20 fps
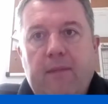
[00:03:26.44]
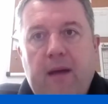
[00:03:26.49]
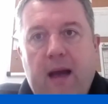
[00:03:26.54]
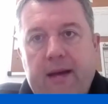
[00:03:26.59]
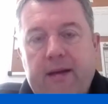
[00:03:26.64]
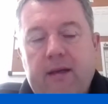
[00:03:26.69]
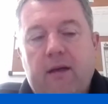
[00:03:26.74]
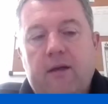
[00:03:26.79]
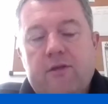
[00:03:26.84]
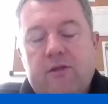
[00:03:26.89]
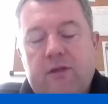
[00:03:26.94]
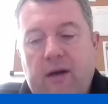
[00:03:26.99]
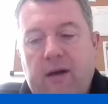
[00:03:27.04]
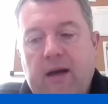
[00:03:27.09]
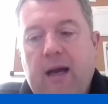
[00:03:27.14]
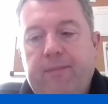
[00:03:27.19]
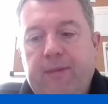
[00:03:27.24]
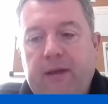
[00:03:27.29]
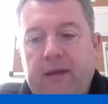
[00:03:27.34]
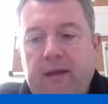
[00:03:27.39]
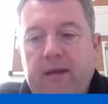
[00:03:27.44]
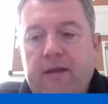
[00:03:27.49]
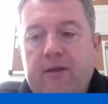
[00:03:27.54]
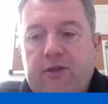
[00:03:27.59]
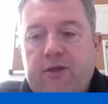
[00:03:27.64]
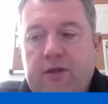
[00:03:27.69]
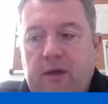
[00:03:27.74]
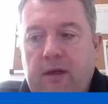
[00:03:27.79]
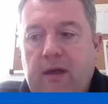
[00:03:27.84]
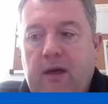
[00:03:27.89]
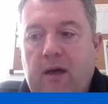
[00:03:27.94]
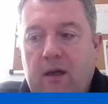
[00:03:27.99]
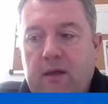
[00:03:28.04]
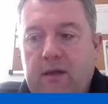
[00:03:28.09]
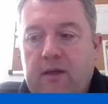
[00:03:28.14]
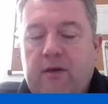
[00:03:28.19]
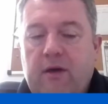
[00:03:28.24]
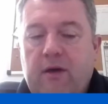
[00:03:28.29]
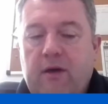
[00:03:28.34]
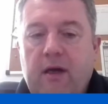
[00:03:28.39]
add-ons that are happening
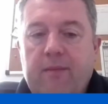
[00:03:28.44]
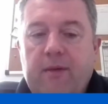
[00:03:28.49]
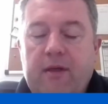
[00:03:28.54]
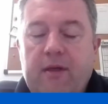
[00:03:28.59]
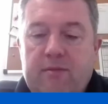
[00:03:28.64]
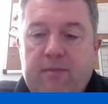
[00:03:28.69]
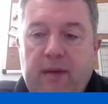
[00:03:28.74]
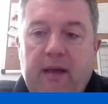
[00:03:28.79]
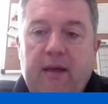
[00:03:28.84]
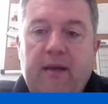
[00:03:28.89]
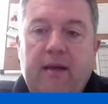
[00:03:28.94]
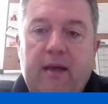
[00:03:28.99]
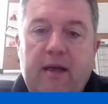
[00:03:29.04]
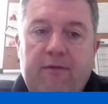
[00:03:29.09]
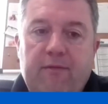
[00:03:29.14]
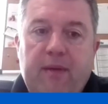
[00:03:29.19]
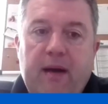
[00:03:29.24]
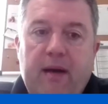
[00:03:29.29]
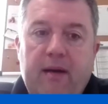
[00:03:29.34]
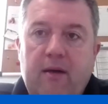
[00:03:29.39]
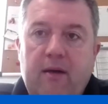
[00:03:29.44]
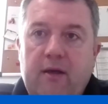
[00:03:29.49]
all the time, it is making it even better.